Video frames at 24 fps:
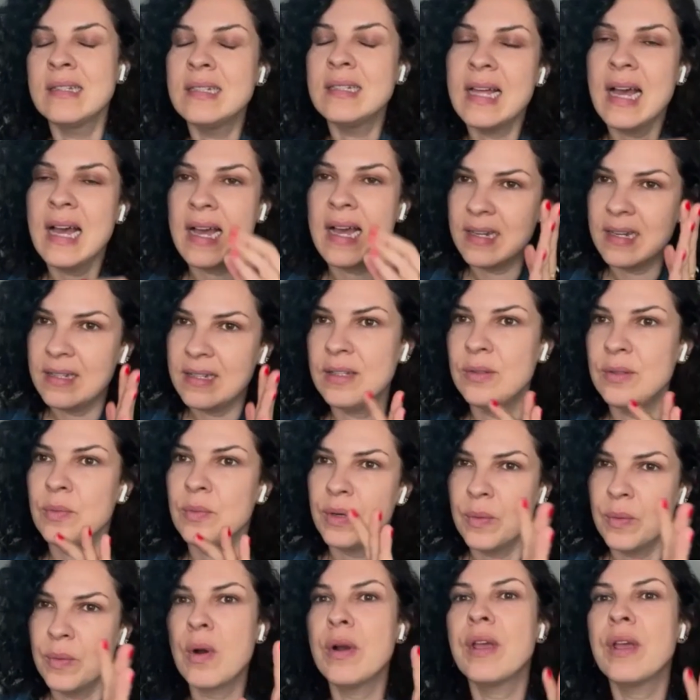line that
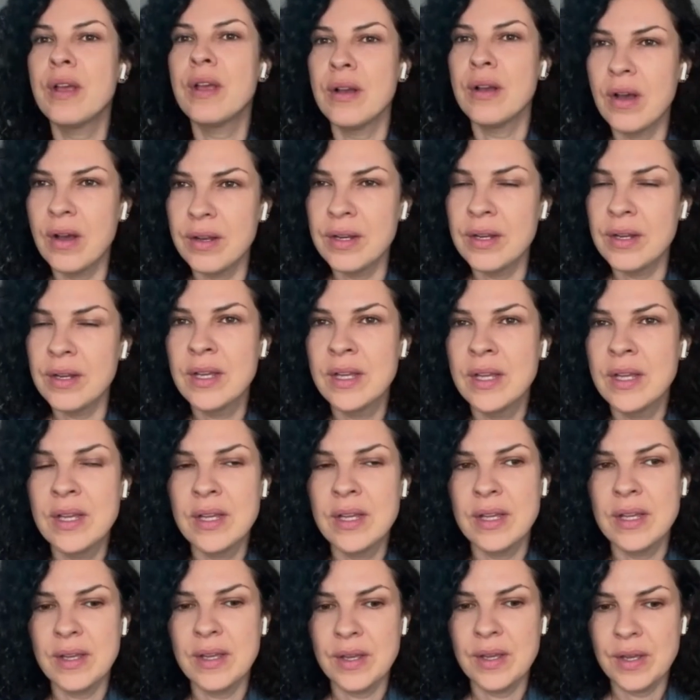we're working on,
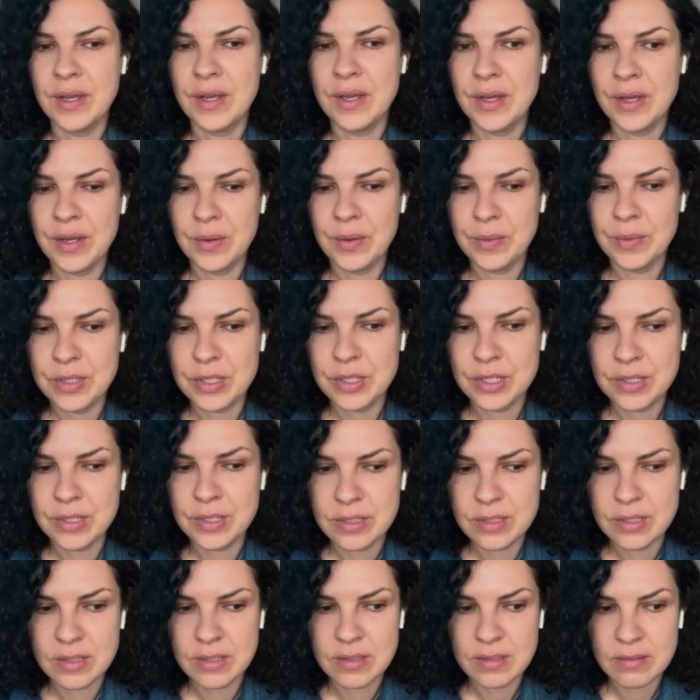which
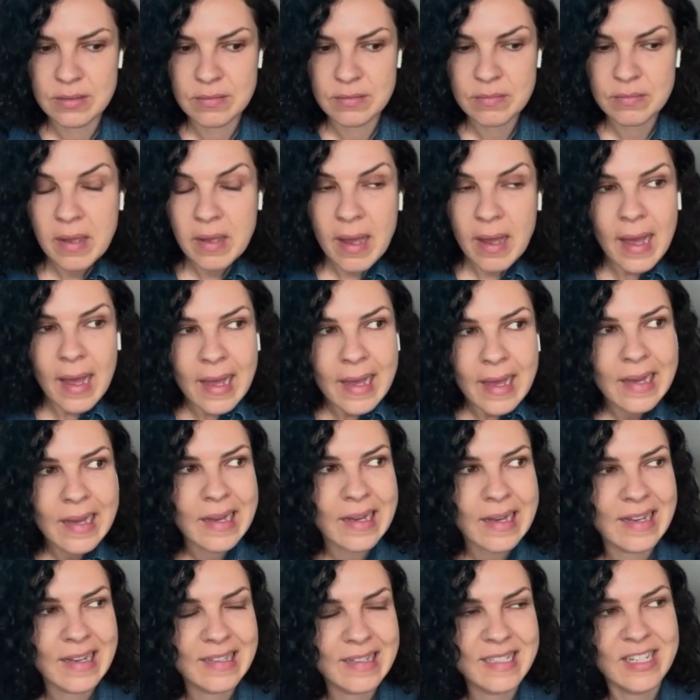is,
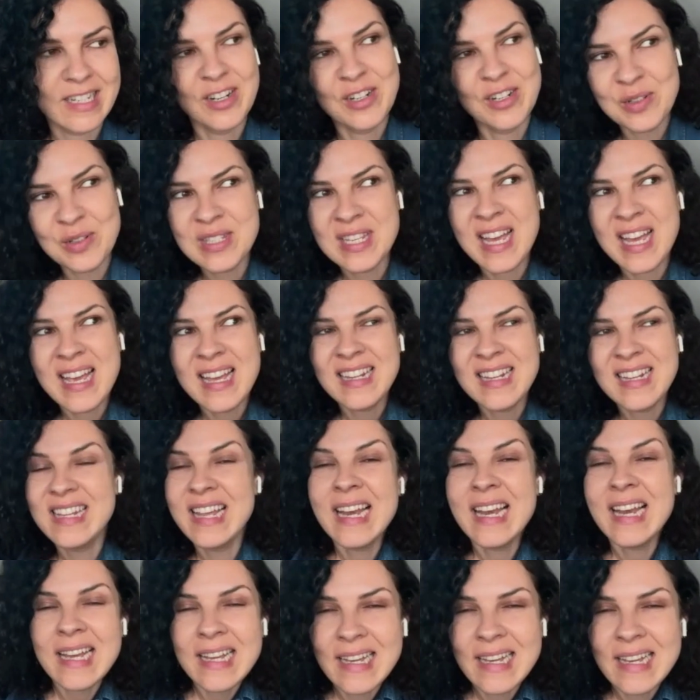it's hard to say,
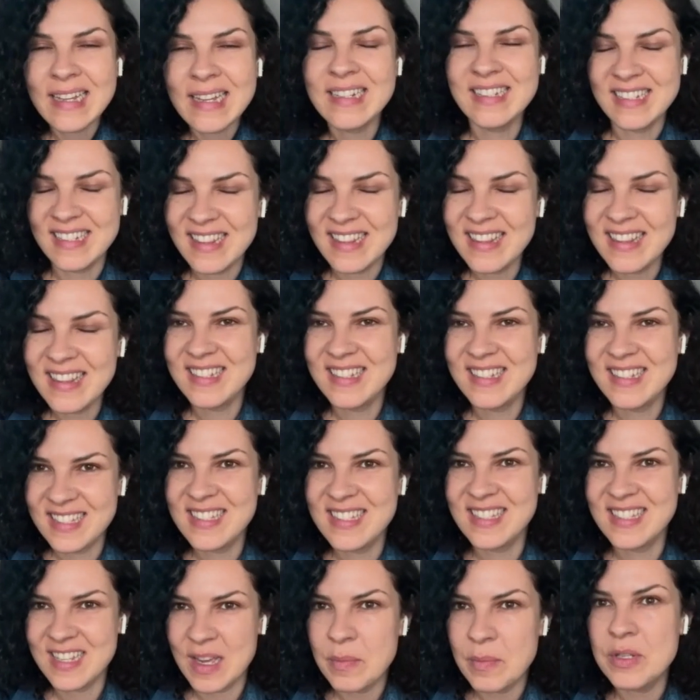delicate in this
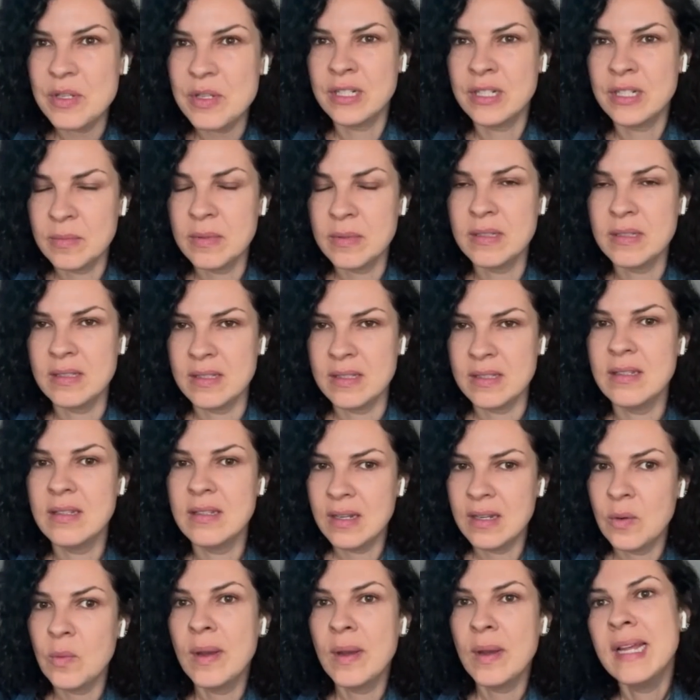subject, but
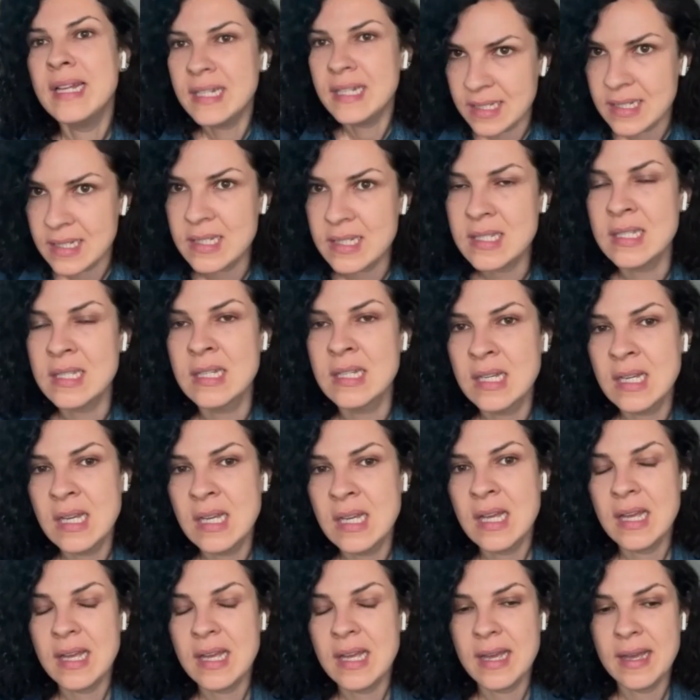in a way it is.
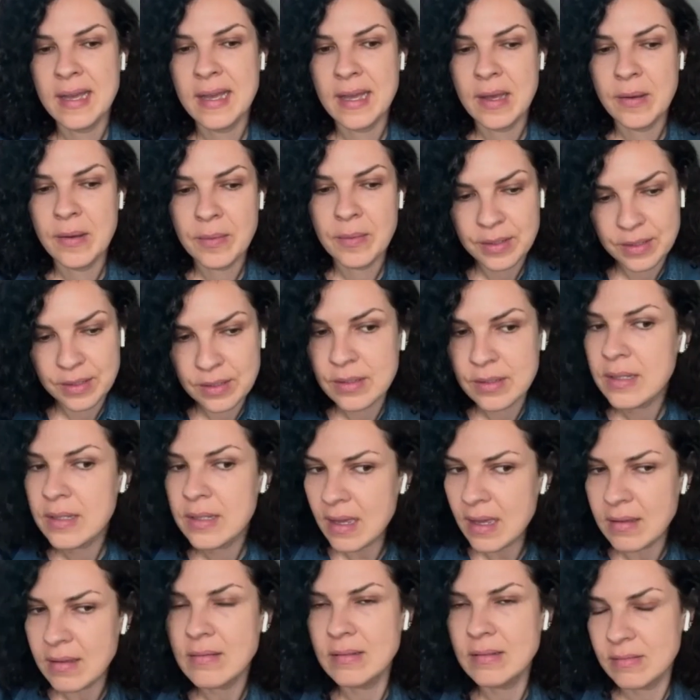But
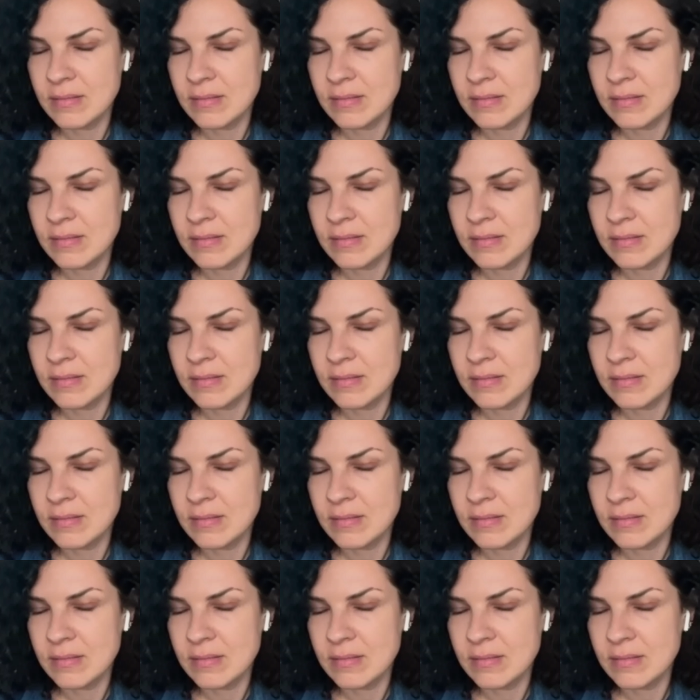yeah,